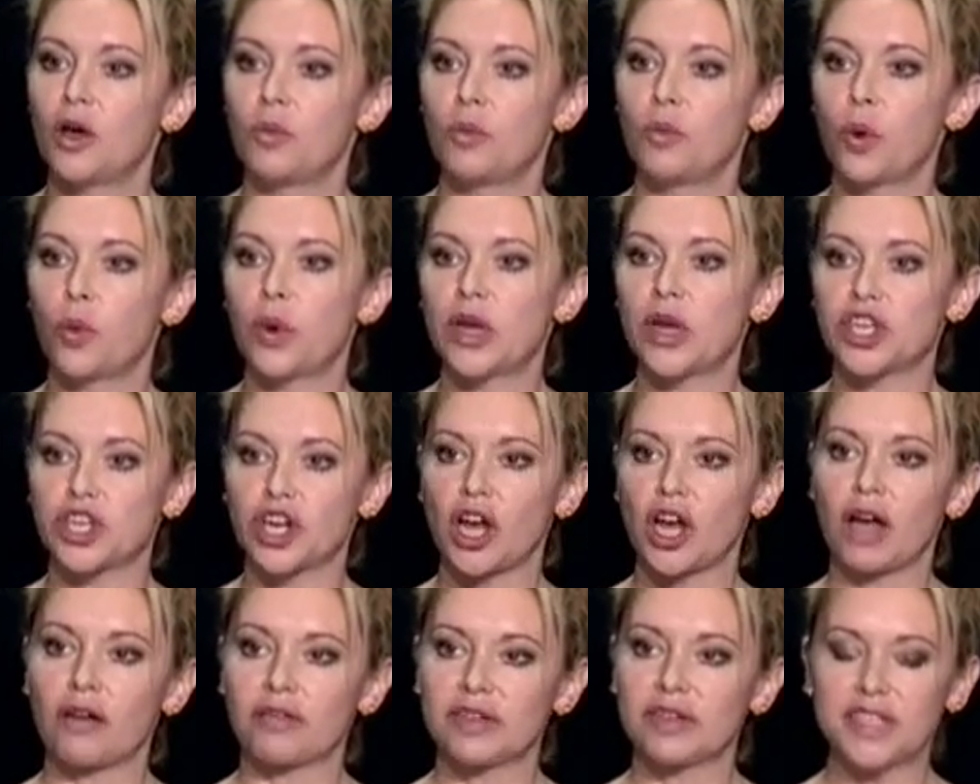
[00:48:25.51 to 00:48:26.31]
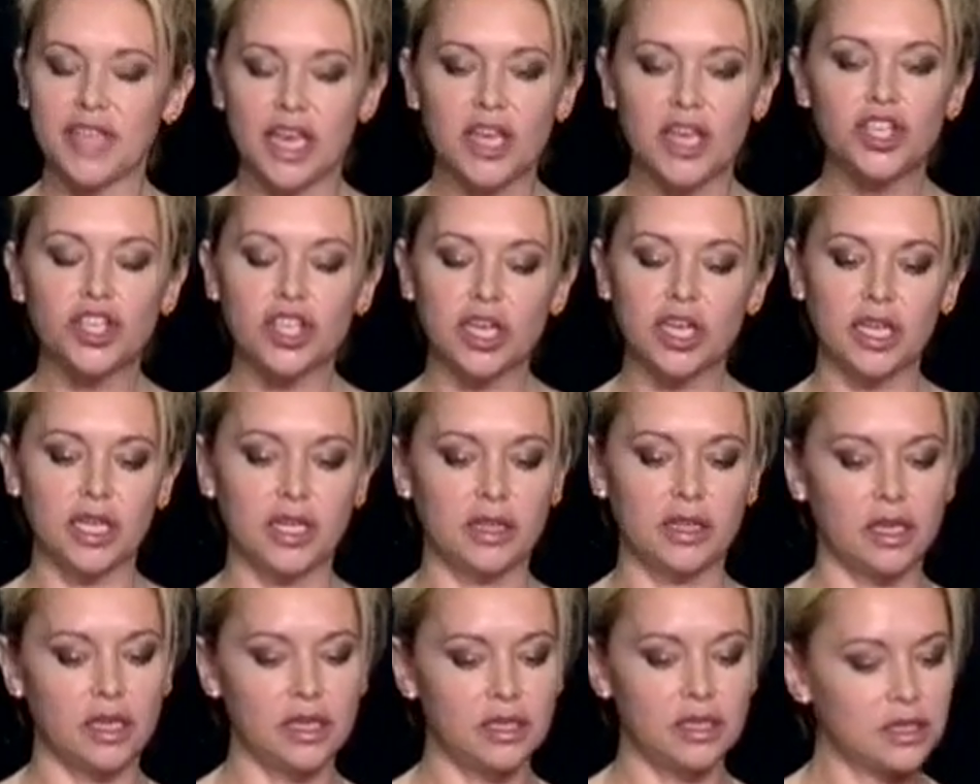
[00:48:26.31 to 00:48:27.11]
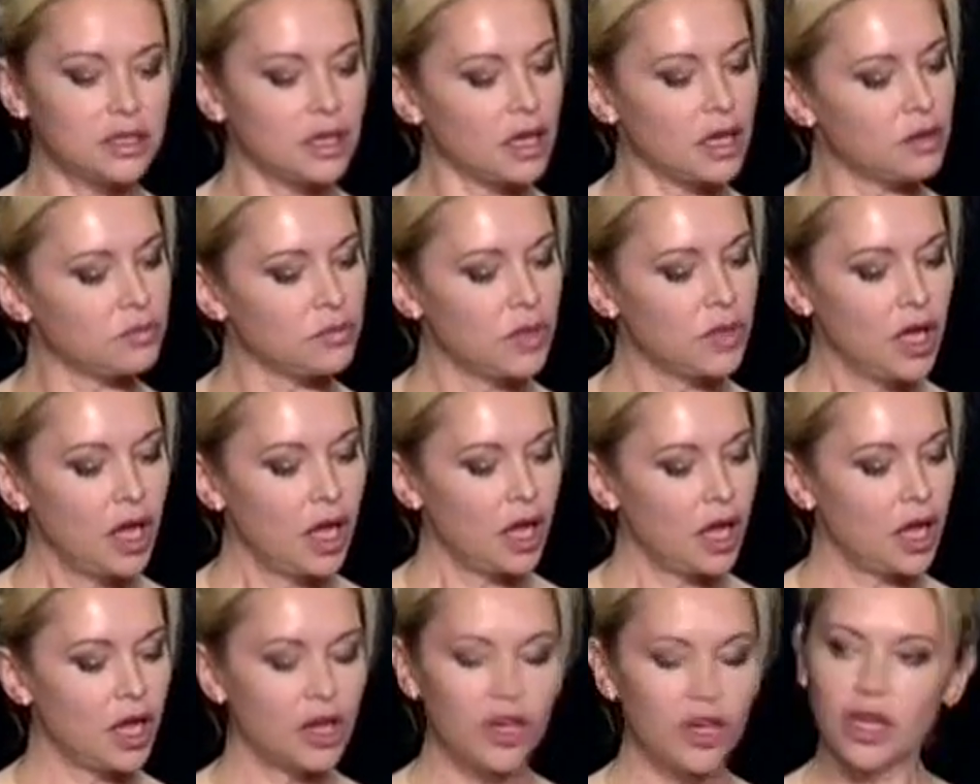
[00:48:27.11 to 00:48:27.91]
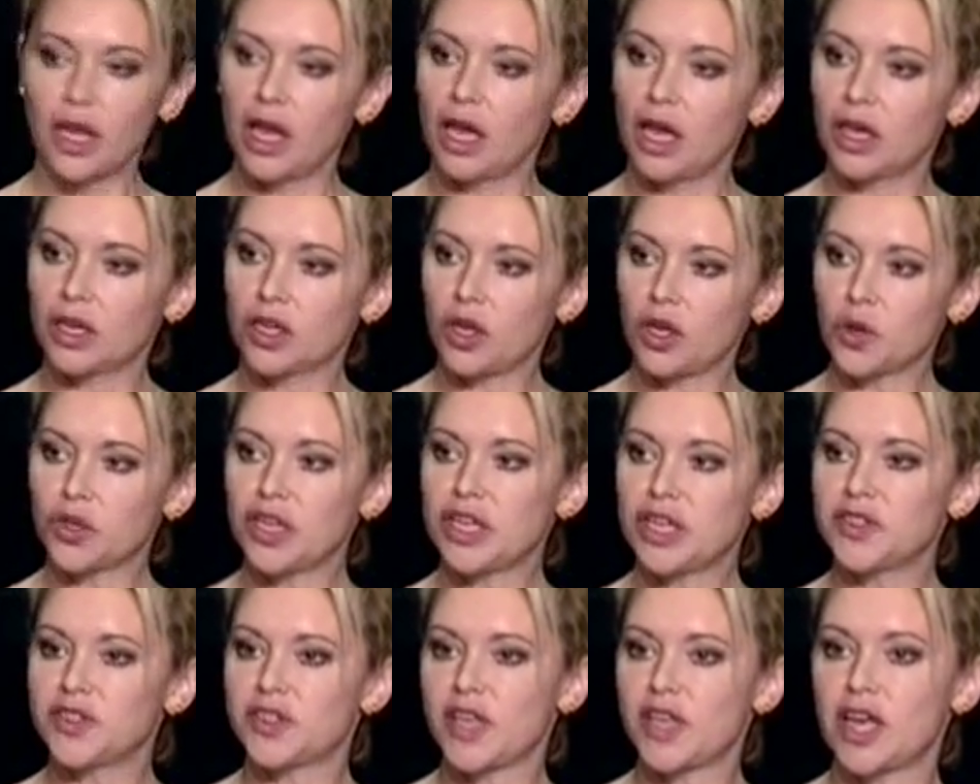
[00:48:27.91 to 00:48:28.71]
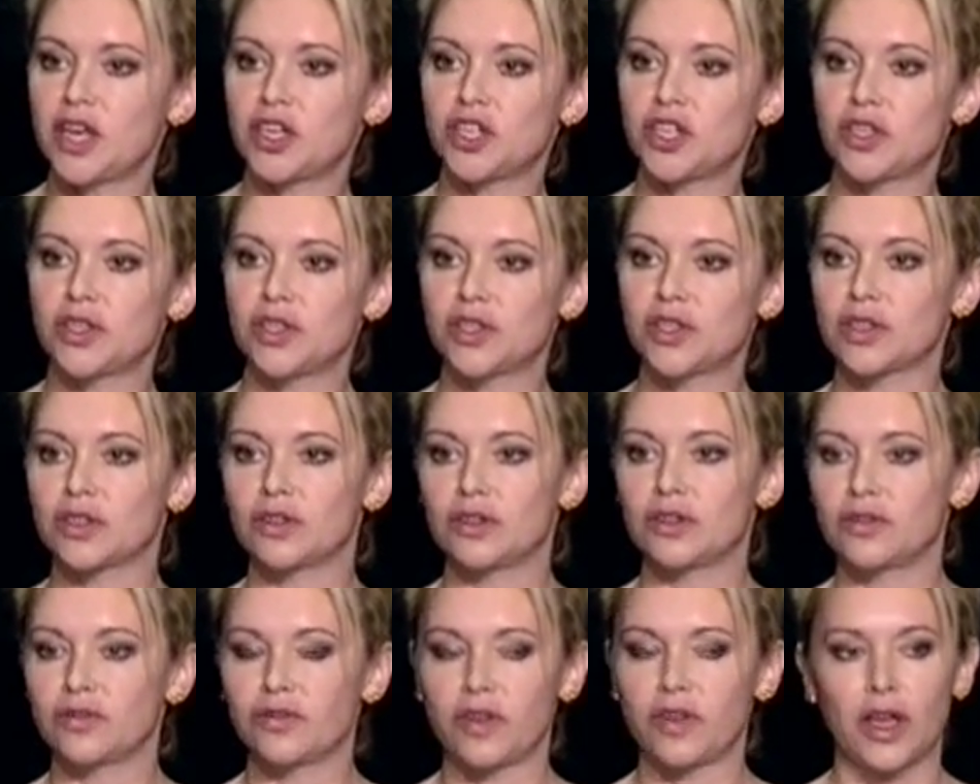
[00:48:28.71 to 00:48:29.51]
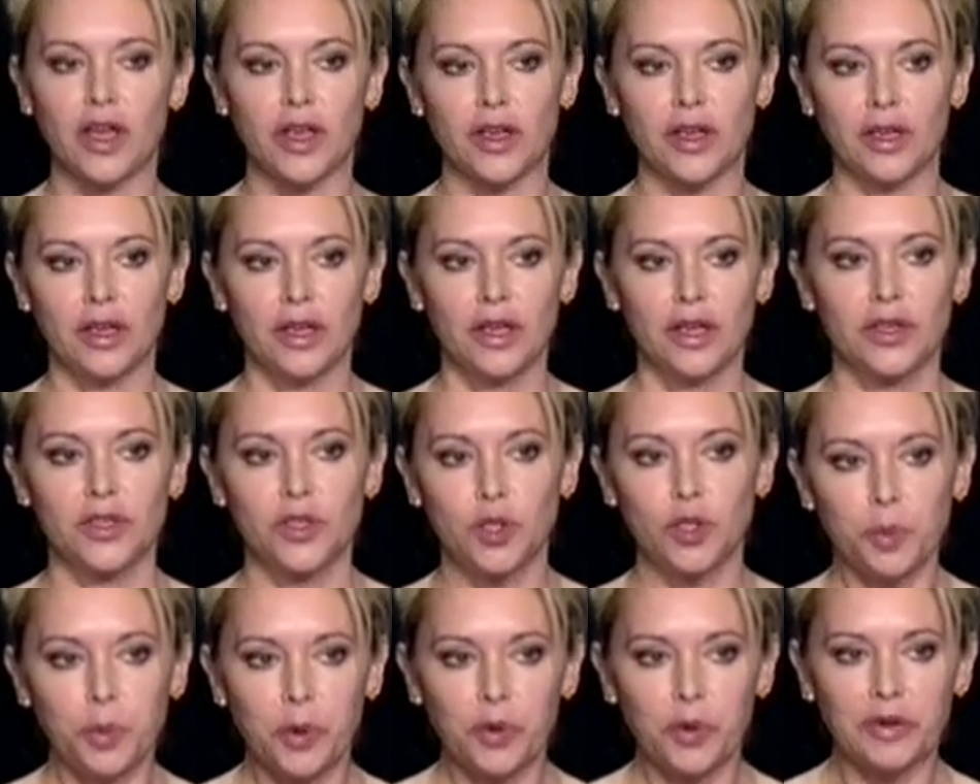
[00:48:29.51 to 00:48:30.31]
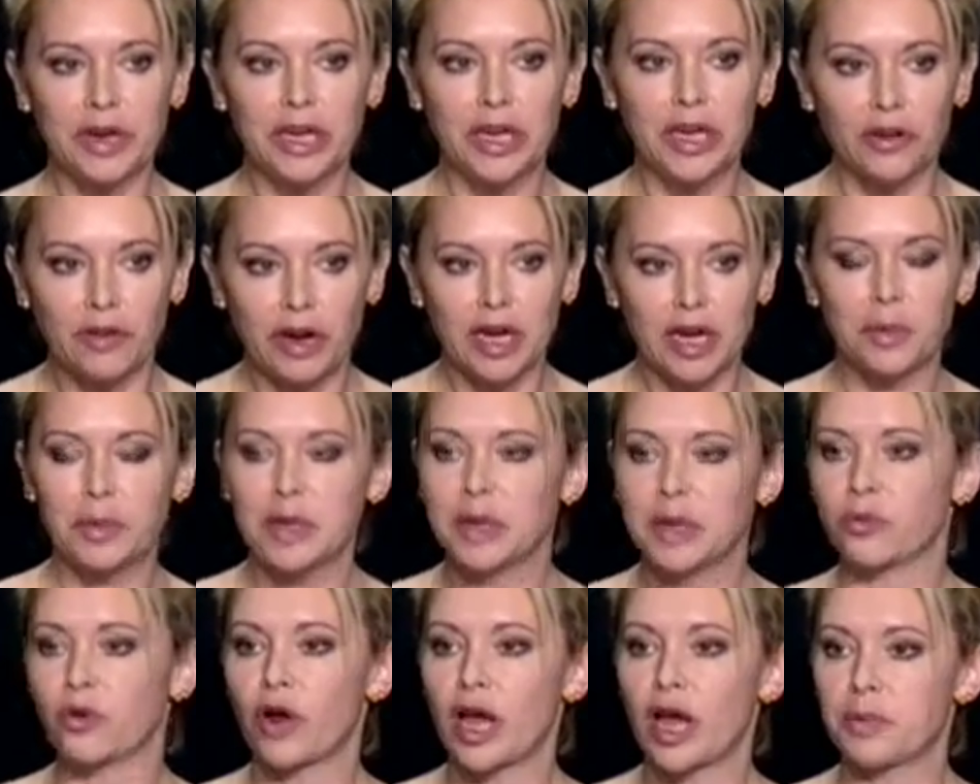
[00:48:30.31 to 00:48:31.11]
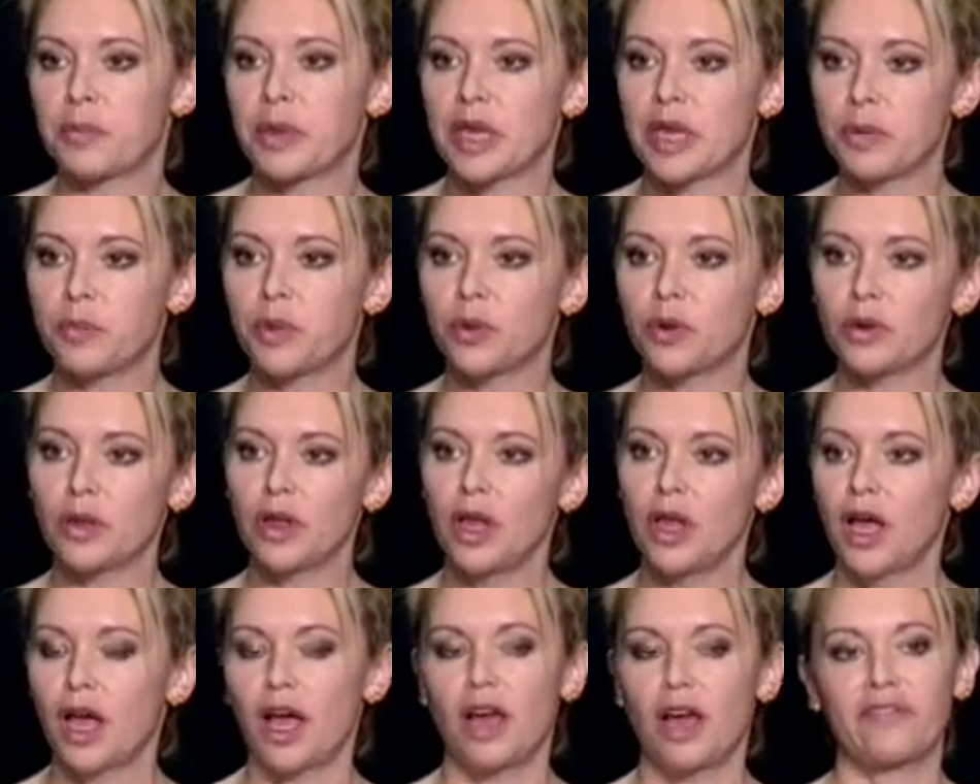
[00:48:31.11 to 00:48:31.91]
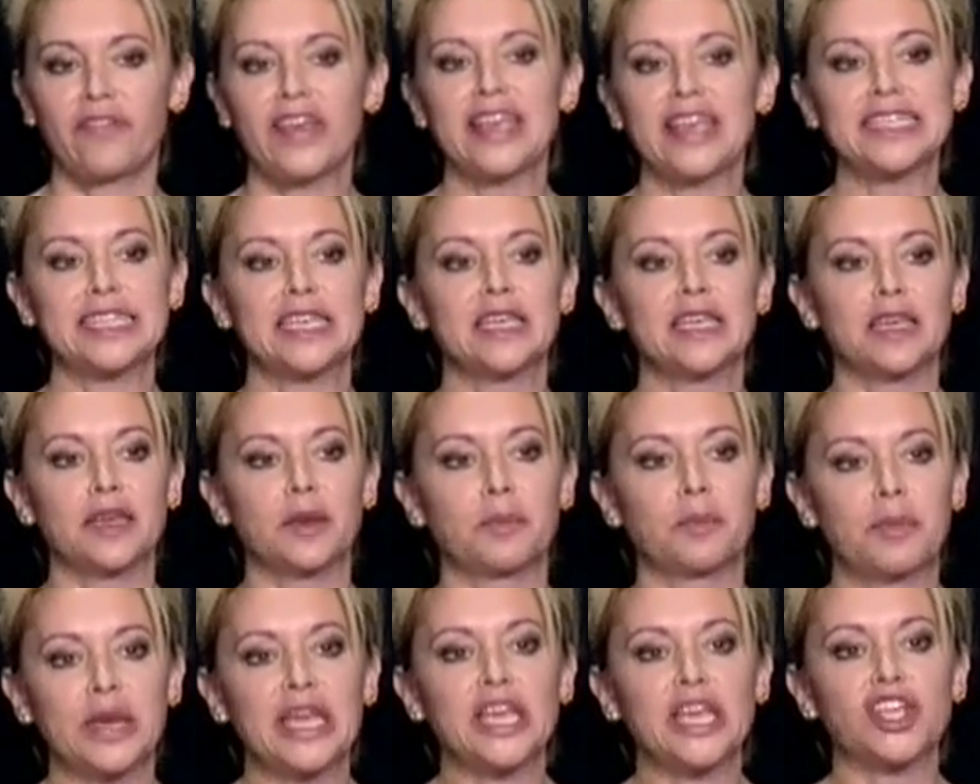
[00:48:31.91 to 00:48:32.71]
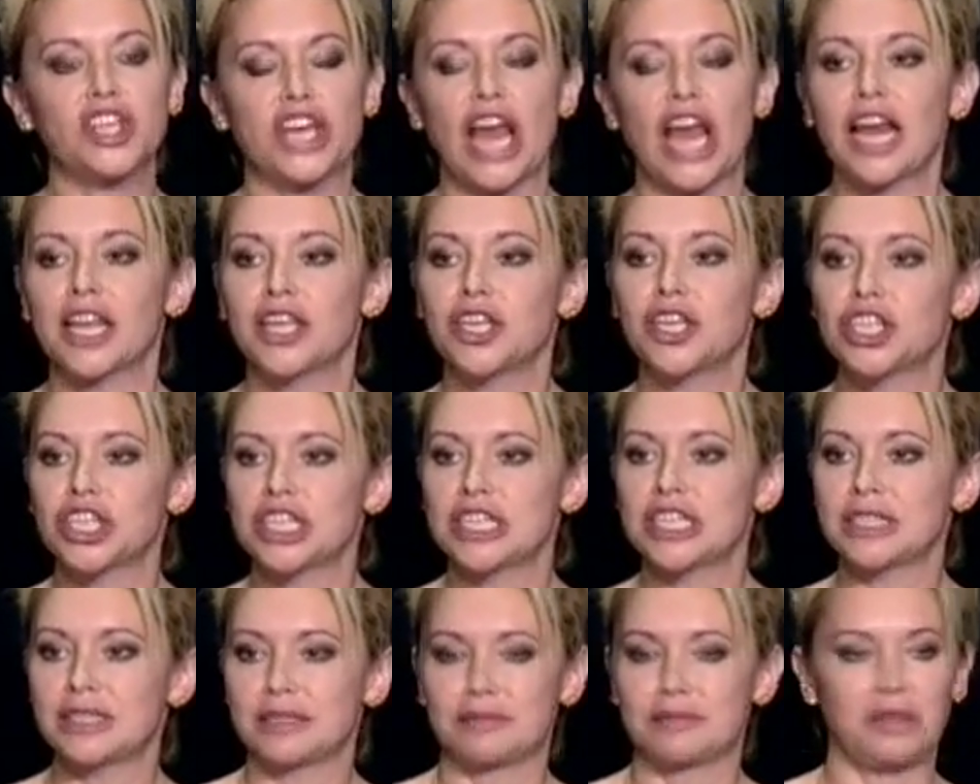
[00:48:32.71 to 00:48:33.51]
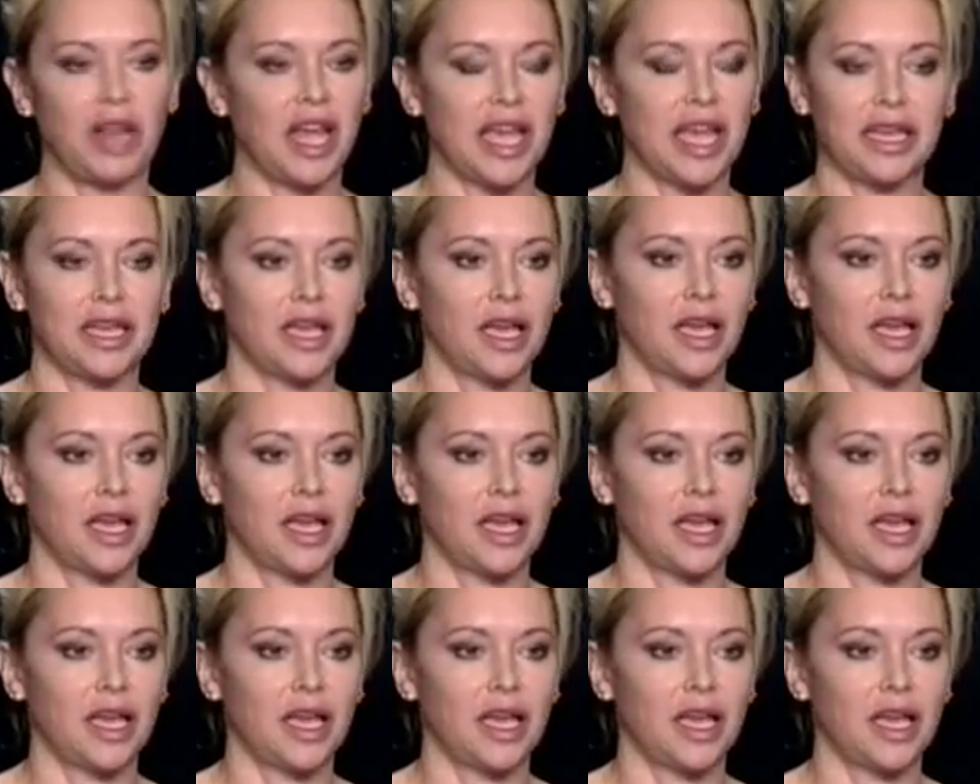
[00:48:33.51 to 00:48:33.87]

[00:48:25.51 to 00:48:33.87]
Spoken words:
which are essentially these condensations of super incredibly bright people facing big challenges like